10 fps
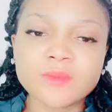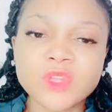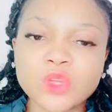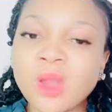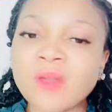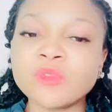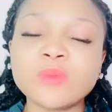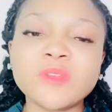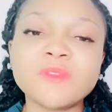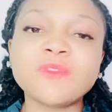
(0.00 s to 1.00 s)
You have
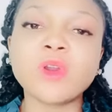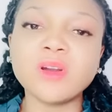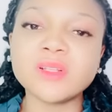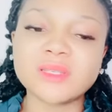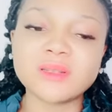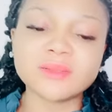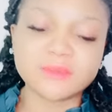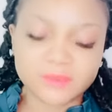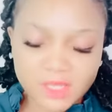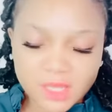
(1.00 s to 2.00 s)
not been forgotten.
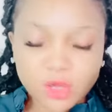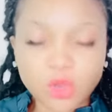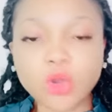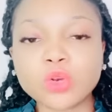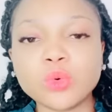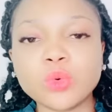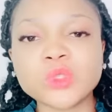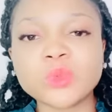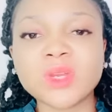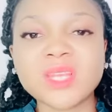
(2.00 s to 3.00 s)
God
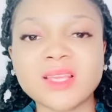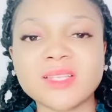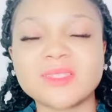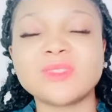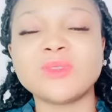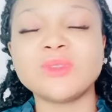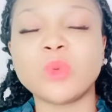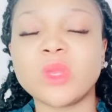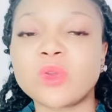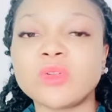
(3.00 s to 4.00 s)
knows what He is
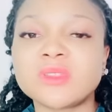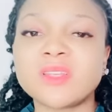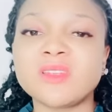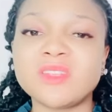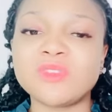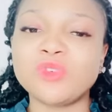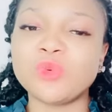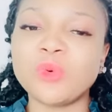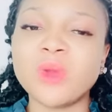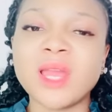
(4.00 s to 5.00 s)
doing concerning
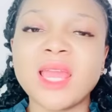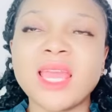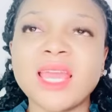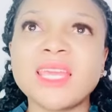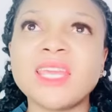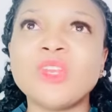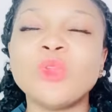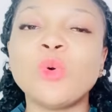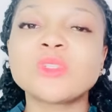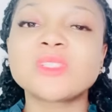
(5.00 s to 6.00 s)
you. He
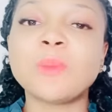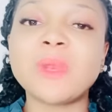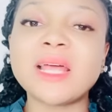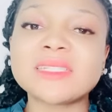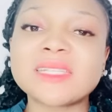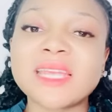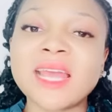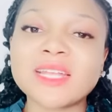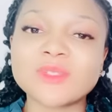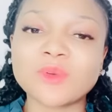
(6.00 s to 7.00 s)
knows the plans He
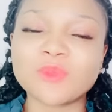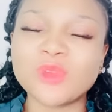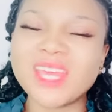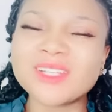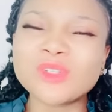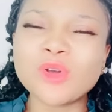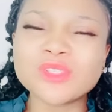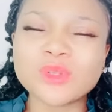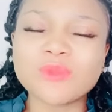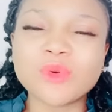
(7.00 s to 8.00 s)
has of you. There are
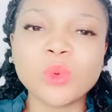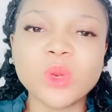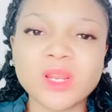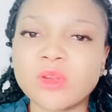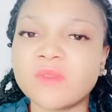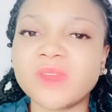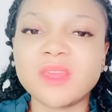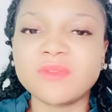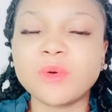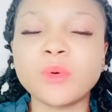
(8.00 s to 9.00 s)
thoughts of good and not of
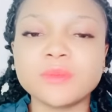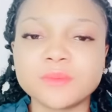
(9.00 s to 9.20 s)
evil.